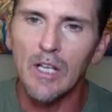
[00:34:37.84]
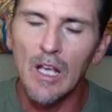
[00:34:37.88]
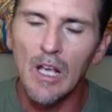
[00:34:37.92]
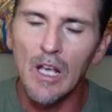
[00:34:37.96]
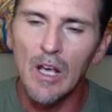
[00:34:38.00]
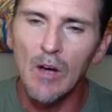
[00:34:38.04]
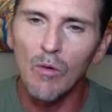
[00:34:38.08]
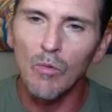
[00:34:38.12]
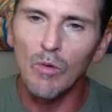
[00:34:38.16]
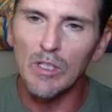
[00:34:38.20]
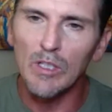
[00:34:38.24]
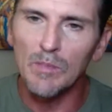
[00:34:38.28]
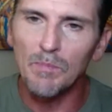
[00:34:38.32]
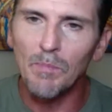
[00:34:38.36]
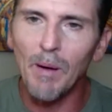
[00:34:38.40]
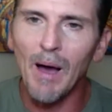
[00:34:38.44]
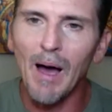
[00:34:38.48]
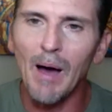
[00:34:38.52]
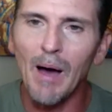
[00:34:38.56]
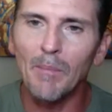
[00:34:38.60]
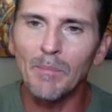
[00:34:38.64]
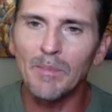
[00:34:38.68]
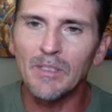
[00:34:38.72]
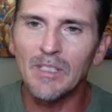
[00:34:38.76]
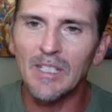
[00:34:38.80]
was
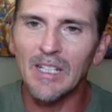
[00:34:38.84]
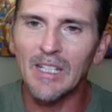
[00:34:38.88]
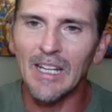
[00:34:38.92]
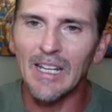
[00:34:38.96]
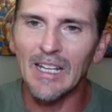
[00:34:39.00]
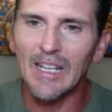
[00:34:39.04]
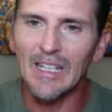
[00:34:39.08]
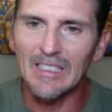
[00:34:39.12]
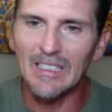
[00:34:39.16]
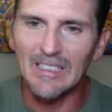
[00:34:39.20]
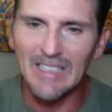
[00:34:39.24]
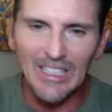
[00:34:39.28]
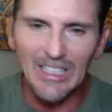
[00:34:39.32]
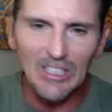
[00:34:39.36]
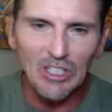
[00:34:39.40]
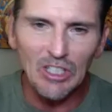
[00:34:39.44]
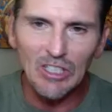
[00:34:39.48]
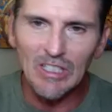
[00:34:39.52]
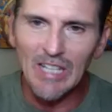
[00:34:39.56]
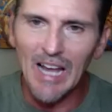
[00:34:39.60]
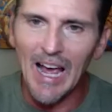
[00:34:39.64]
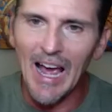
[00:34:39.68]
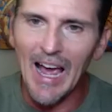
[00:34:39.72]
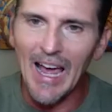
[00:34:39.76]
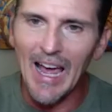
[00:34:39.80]
pumped in,
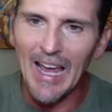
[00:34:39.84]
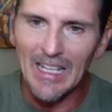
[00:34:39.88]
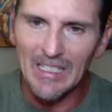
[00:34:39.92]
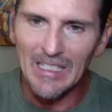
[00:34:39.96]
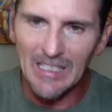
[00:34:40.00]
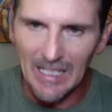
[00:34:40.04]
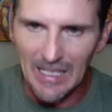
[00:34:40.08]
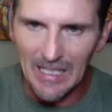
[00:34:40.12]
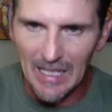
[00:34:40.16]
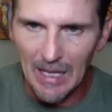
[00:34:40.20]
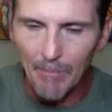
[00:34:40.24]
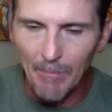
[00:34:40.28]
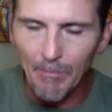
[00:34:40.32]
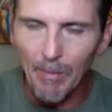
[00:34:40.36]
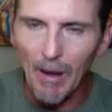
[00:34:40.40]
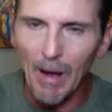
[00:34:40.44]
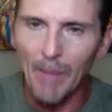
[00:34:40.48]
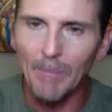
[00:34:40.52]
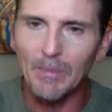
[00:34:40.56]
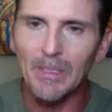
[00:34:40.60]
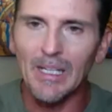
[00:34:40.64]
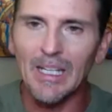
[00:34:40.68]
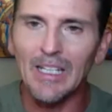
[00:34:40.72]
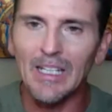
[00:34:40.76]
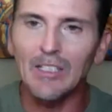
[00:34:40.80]
digitized, and then
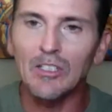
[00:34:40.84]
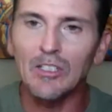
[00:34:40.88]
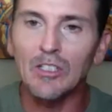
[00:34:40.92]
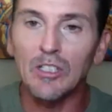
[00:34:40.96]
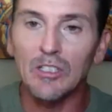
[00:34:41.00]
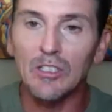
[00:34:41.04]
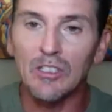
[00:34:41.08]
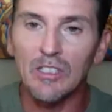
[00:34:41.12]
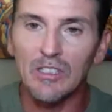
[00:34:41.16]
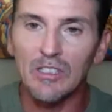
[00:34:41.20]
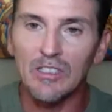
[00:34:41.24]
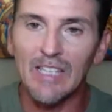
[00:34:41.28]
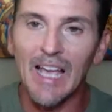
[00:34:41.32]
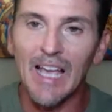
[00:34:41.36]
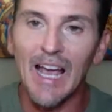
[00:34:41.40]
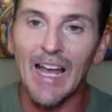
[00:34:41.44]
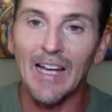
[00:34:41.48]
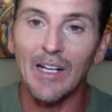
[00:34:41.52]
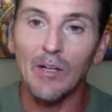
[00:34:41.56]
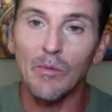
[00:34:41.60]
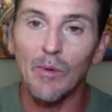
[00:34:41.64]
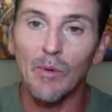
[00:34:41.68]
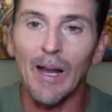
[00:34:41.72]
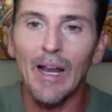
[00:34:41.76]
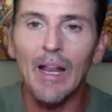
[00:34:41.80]
pumped into
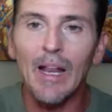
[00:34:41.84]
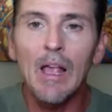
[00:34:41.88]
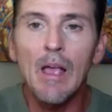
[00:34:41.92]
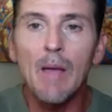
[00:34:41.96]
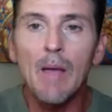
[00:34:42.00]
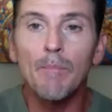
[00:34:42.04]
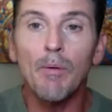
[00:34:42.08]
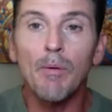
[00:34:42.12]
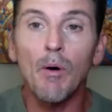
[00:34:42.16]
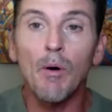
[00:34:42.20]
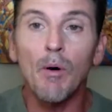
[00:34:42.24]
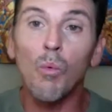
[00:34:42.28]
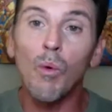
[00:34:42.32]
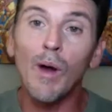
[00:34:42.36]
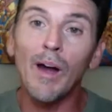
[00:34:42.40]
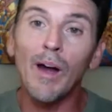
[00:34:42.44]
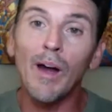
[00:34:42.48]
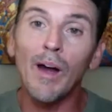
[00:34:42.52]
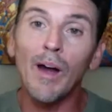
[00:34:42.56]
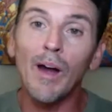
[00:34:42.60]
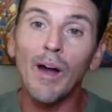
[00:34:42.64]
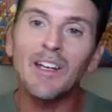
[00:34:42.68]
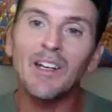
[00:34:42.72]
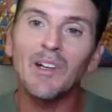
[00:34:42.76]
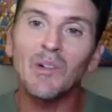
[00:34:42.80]
society, right? But where
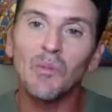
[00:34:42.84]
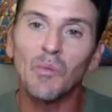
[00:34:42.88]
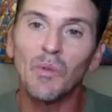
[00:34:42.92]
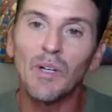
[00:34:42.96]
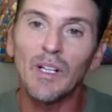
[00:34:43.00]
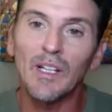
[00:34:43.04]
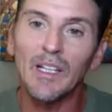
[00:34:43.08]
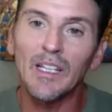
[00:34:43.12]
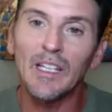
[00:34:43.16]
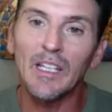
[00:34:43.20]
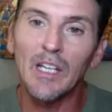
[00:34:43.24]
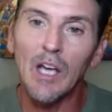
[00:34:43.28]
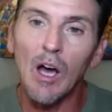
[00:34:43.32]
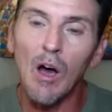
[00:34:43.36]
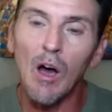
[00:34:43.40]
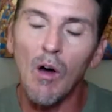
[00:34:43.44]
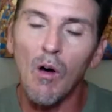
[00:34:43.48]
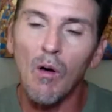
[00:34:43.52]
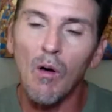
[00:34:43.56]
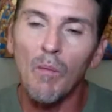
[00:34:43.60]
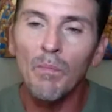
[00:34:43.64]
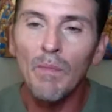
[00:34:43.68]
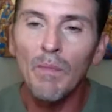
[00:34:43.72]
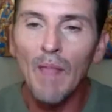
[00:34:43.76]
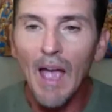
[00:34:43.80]
did it really
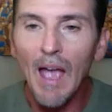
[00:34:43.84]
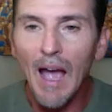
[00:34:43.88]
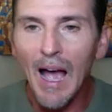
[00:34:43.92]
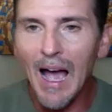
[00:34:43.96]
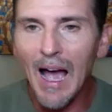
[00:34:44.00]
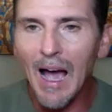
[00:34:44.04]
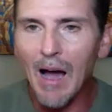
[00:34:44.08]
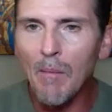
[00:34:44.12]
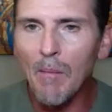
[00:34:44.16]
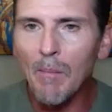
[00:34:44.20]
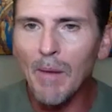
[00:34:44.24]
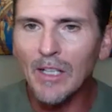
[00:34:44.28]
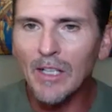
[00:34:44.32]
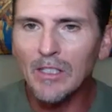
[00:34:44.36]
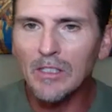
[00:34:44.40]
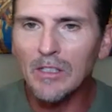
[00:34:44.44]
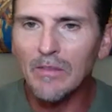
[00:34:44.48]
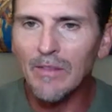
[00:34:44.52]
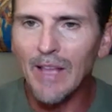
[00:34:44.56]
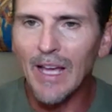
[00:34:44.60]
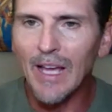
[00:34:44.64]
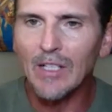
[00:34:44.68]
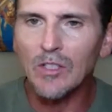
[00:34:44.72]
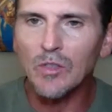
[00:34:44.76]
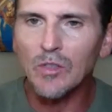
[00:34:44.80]
go? How much of
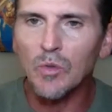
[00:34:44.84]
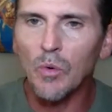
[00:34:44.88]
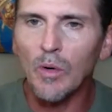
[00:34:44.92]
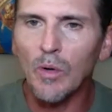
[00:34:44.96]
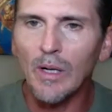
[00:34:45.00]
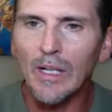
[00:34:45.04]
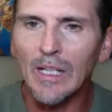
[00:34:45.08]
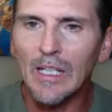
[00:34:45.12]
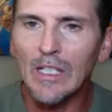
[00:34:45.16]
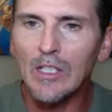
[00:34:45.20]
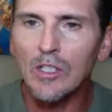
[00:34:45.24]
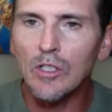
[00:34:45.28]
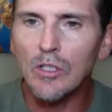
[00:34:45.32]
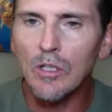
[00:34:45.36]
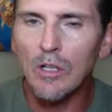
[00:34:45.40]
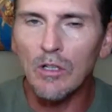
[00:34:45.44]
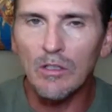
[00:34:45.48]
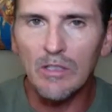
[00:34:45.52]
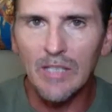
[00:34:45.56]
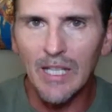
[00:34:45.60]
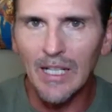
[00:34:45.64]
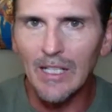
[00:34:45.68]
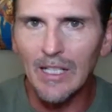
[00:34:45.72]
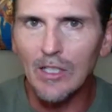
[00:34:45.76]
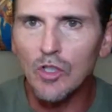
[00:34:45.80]
that
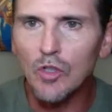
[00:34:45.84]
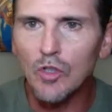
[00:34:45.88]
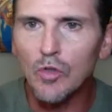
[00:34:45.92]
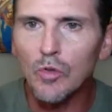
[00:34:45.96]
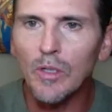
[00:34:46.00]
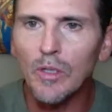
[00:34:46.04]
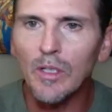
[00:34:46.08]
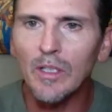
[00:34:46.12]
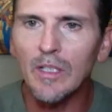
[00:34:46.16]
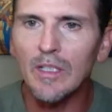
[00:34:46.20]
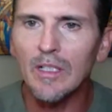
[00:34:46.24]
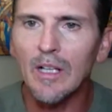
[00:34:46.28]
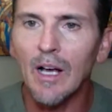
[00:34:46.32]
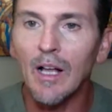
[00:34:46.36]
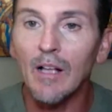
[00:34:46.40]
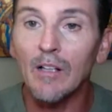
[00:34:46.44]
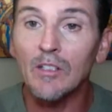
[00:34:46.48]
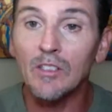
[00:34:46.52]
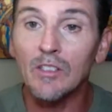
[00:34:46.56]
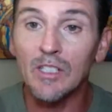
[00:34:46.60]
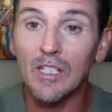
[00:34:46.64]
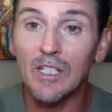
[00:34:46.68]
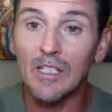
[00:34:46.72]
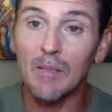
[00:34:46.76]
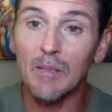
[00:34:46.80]
$10 trillion
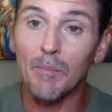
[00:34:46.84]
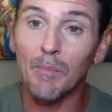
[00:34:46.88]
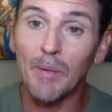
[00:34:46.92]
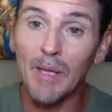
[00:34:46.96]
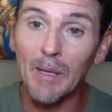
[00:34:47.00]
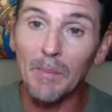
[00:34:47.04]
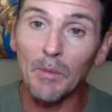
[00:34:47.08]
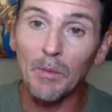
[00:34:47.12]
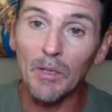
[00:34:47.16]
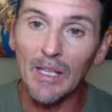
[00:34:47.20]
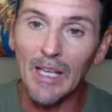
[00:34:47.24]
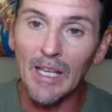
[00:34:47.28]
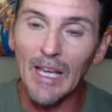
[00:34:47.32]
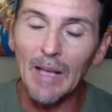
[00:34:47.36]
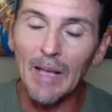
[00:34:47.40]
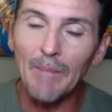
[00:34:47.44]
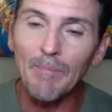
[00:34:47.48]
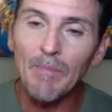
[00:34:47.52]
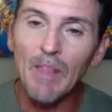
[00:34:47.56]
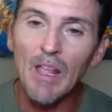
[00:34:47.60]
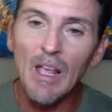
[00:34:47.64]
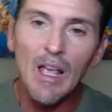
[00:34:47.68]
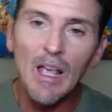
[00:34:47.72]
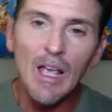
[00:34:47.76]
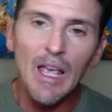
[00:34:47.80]
did the people get?
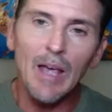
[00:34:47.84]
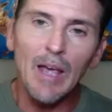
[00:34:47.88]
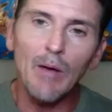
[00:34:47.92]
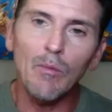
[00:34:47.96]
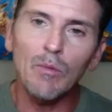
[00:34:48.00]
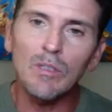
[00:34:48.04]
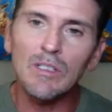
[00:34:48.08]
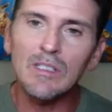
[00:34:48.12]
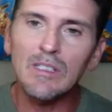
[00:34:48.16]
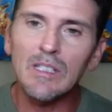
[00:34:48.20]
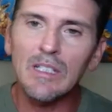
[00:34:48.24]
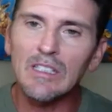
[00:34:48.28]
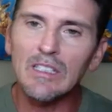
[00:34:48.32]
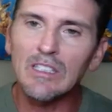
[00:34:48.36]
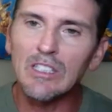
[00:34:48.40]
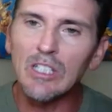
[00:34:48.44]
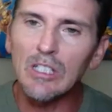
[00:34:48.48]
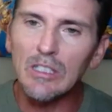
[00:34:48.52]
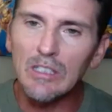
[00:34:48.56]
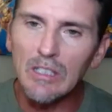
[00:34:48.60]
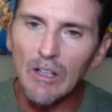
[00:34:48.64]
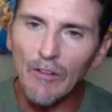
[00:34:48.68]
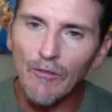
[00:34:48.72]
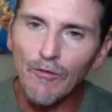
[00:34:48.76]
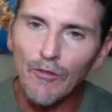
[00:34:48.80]
It was
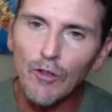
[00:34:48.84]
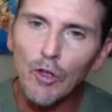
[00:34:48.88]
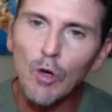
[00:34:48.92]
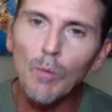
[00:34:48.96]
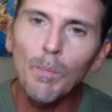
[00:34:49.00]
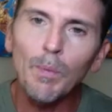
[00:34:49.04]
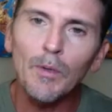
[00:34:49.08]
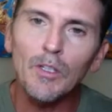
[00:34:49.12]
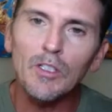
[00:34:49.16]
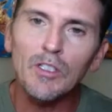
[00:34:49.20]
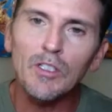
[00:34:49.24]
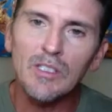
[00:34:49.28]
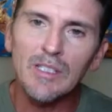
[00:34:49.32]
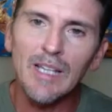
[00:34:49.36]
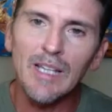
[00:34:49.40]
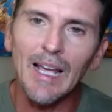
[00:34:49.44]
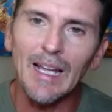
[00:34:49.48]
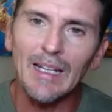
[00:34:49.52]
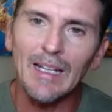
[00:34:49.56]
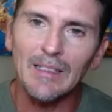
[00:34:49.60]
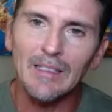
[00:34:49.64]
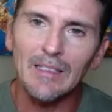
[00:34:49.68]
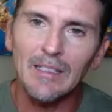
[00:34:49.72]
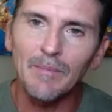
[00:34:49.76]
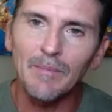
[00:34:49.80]
just a few percent.